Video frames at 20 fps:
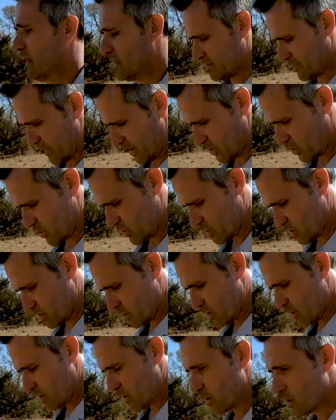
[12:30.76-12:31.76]
as much
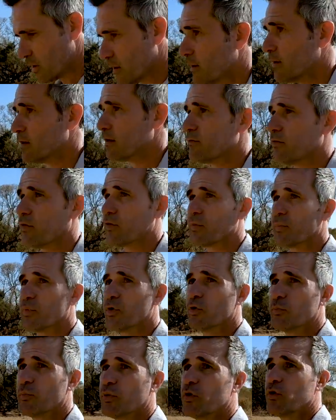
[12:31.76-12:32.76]
for the
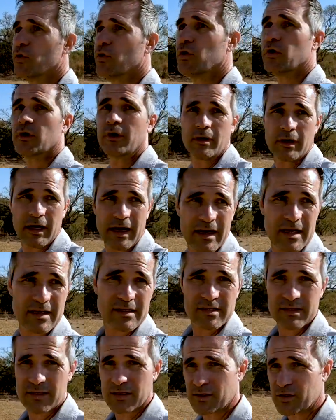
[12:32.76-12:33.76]
poo poo
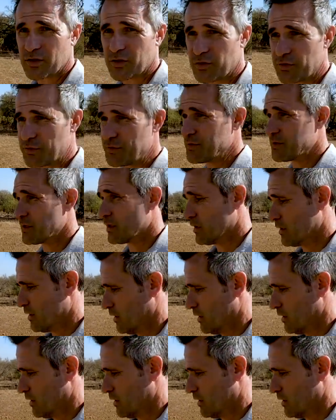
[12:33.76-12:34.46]
as the dudes.